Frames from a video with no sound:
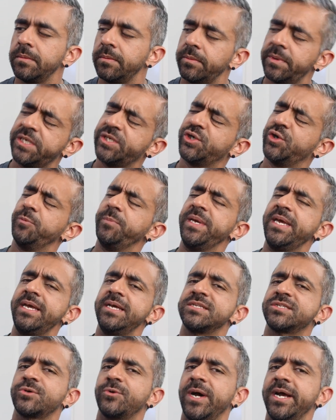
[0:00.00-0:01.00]
which to me
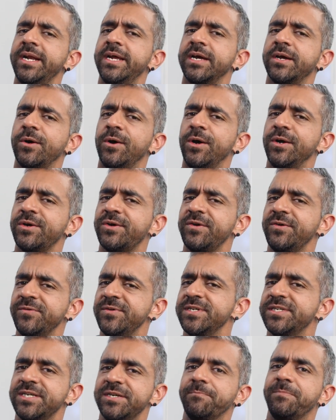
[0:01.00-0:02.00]
is quite a
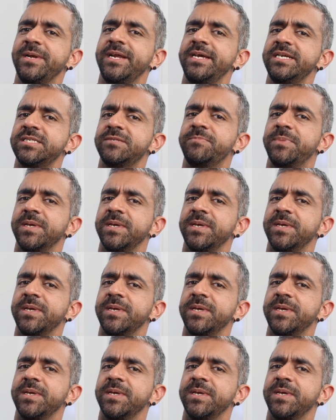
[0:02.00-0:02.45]
controversial place